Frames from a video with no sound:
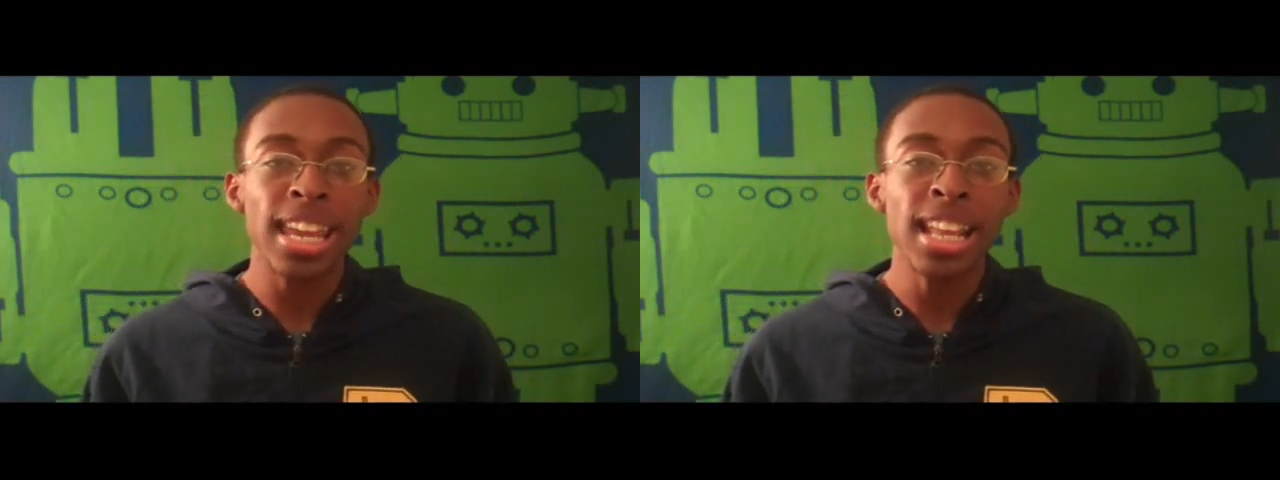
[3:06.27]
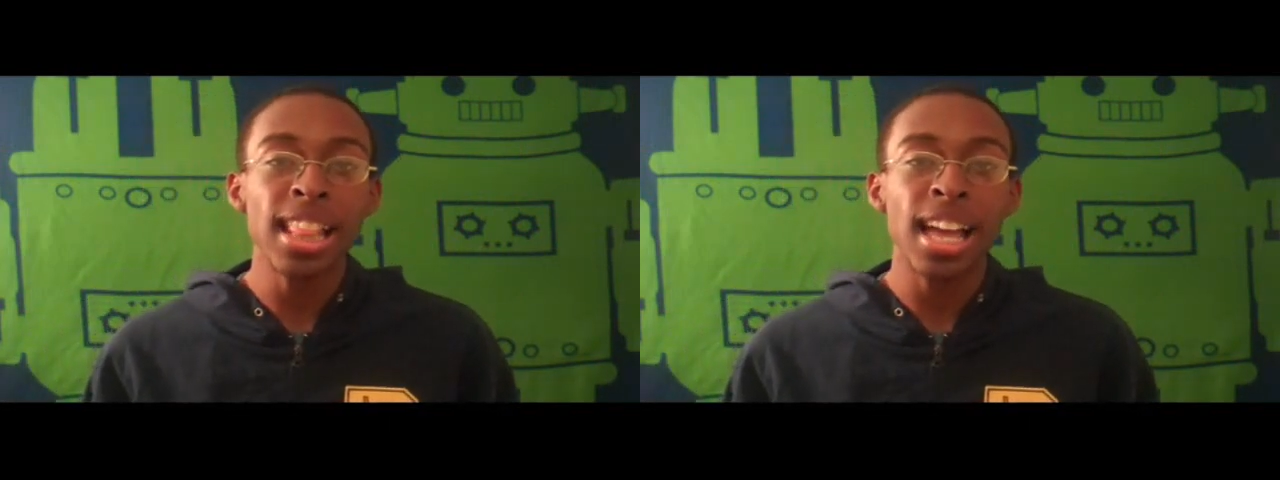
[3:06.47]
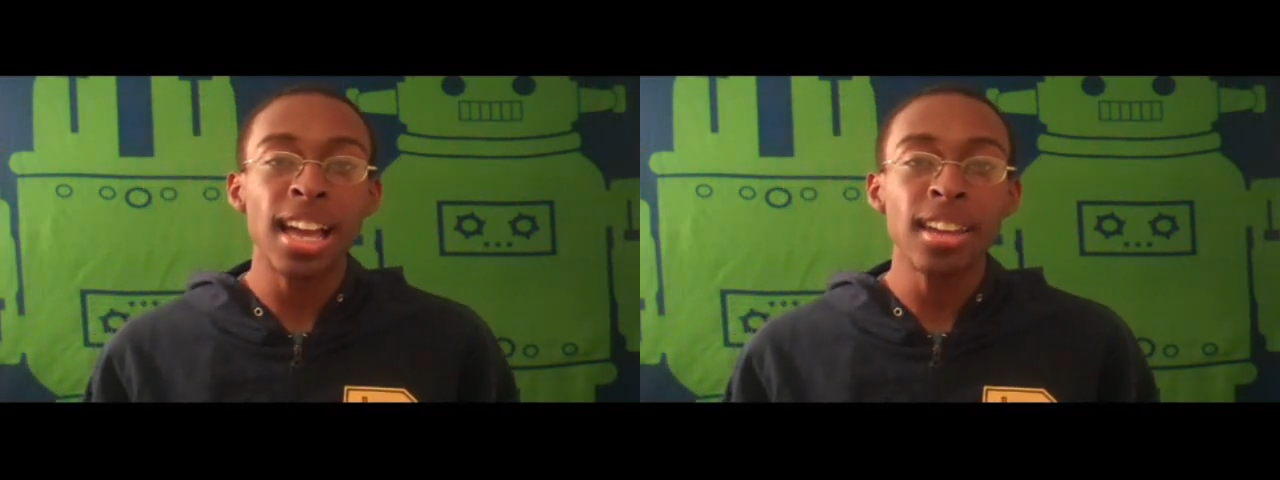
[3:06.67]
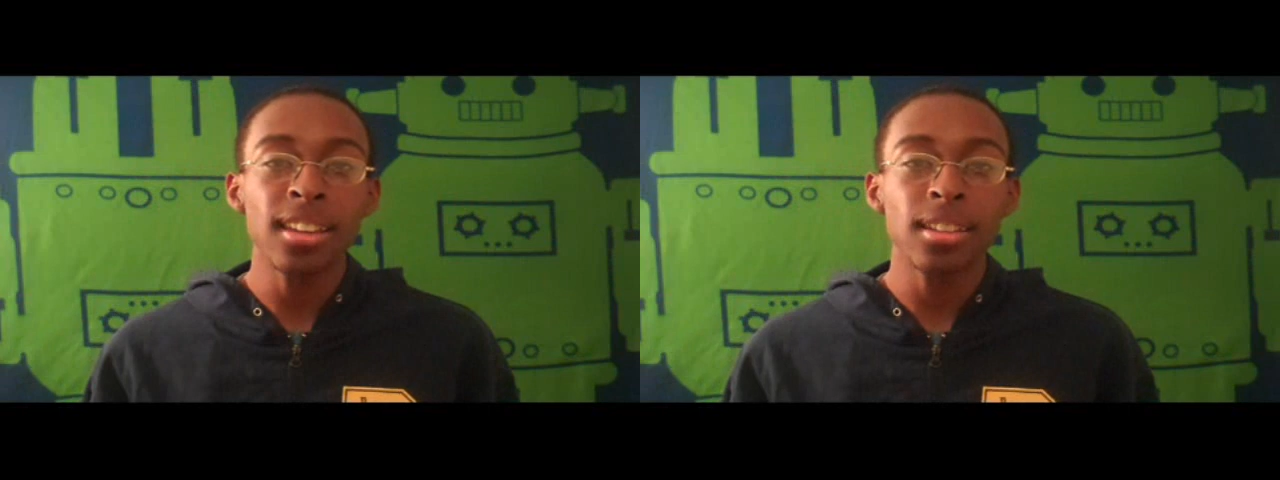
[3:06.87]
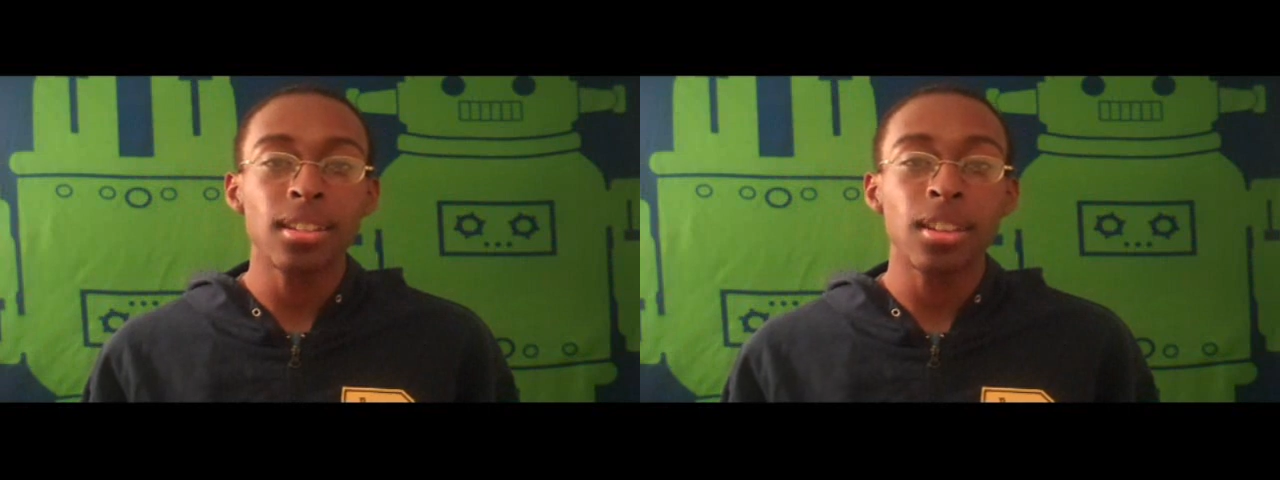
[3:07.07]
Eli,
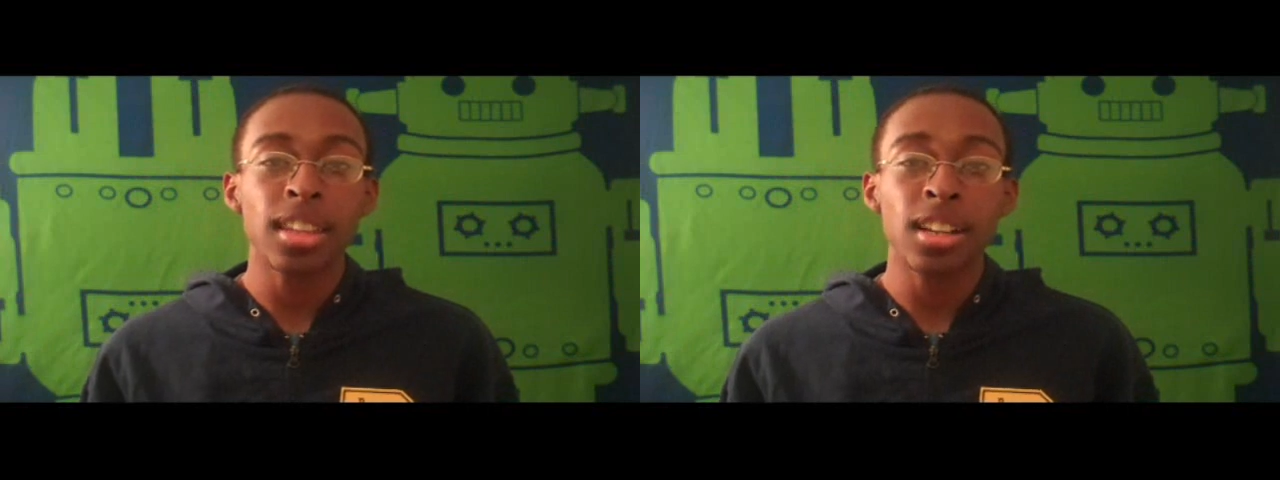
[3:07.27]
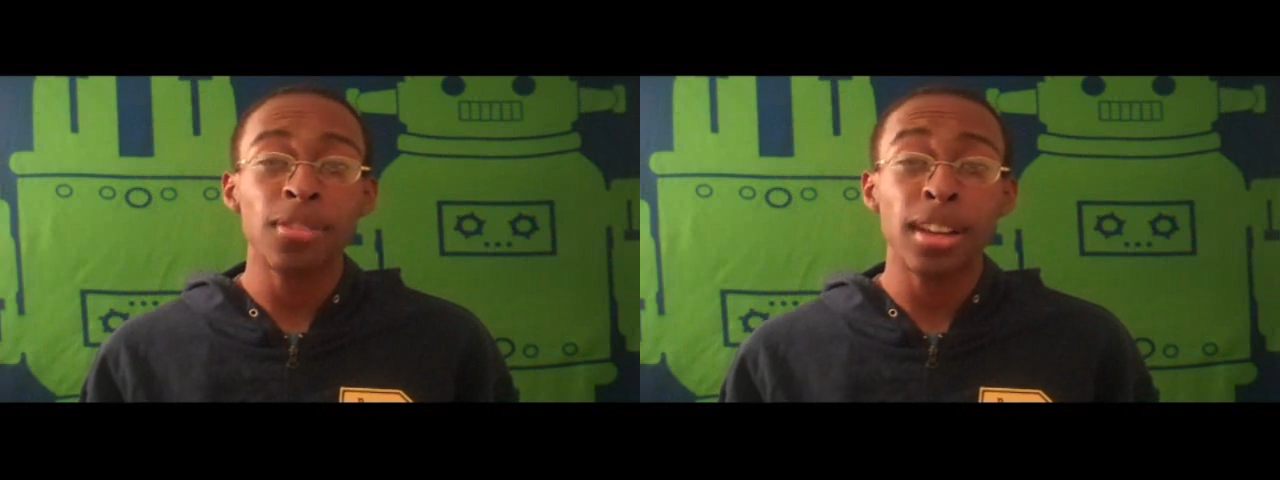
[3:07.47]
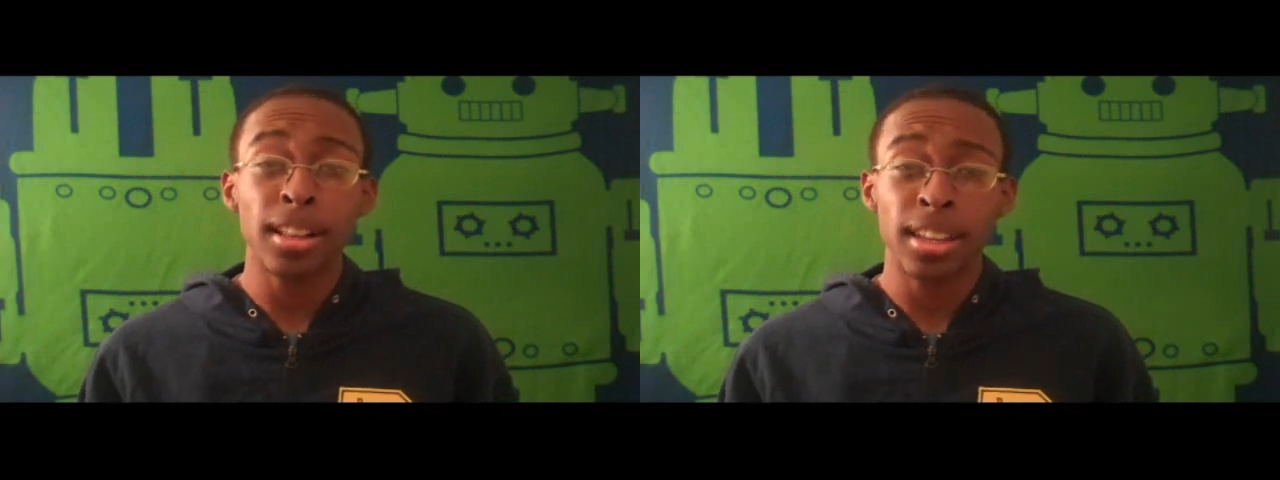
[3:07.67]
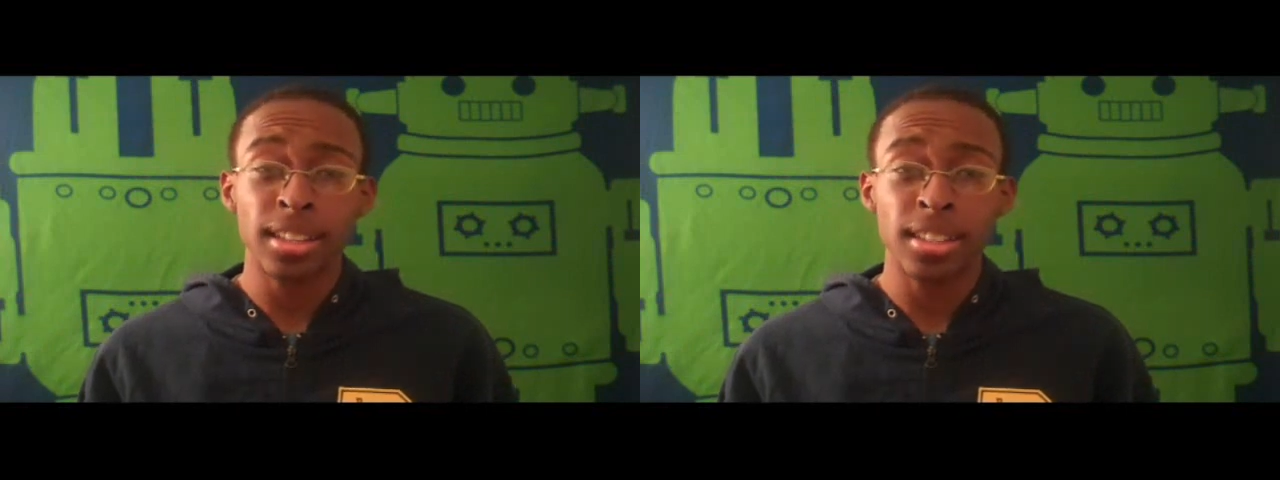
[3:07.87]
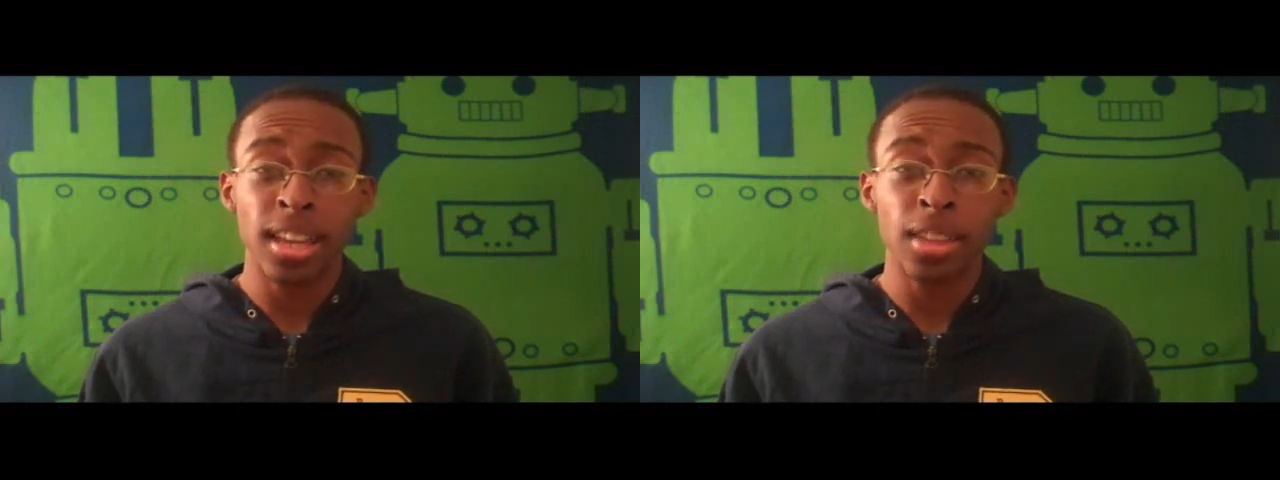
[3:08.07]
are they going to finally
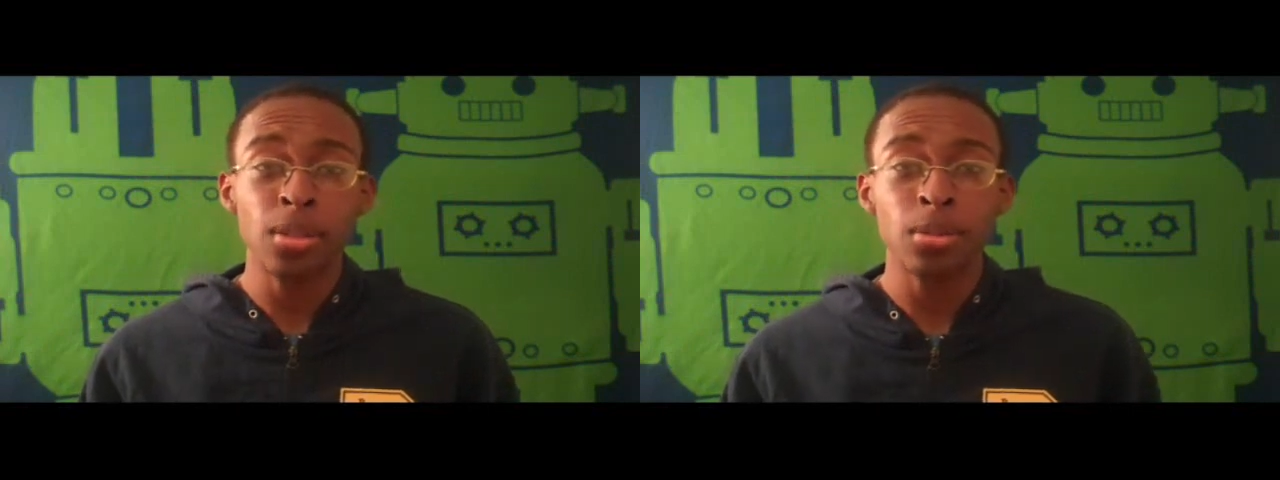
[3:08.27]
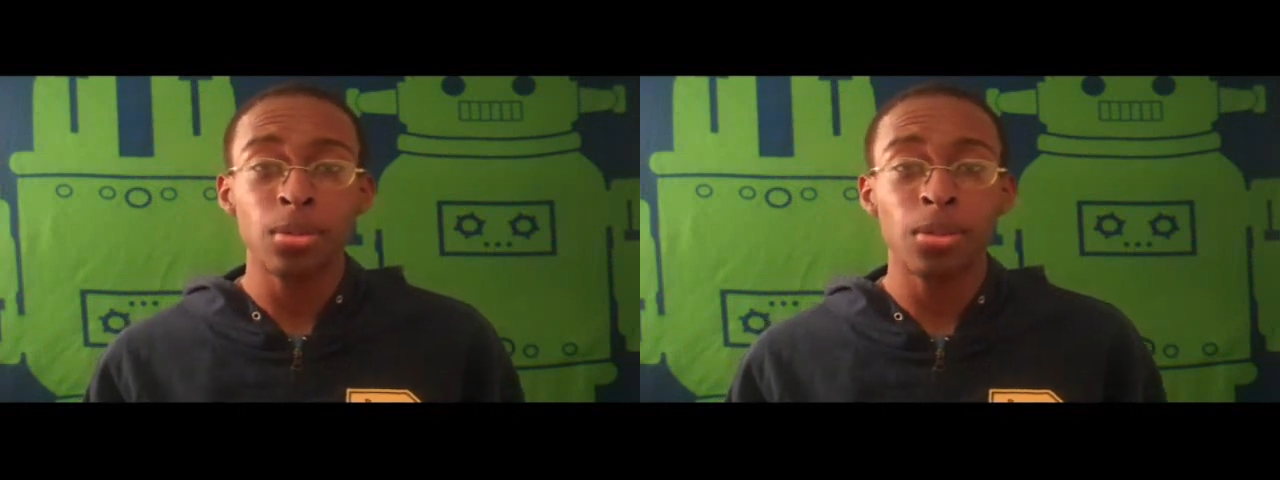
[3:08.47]
get together?